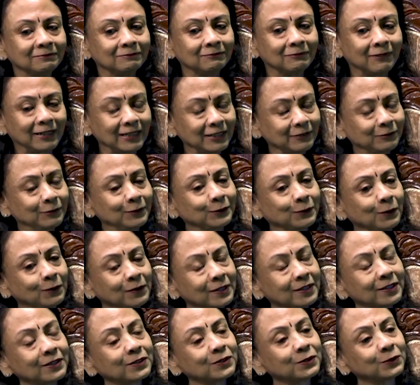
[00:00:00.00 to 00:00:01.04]
Wonderful
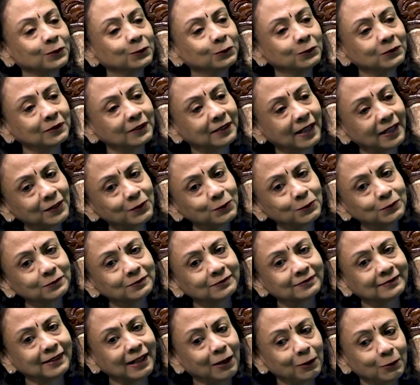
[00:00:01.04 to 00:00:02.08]
talking to you. Can you
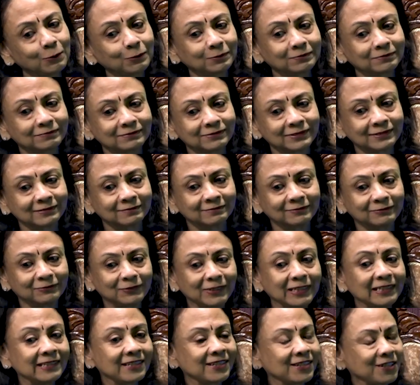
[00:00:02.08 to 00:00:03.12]
now,
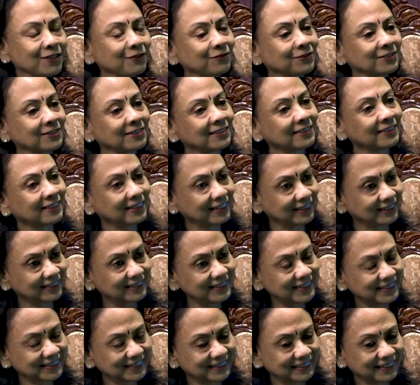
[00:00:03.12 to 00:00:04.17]
we'll shift
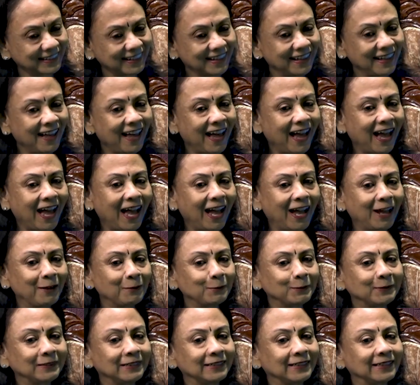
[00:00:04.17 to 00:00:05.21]
gears.
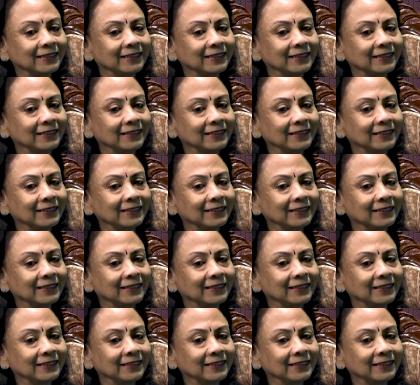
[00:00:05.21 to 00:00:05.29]
I've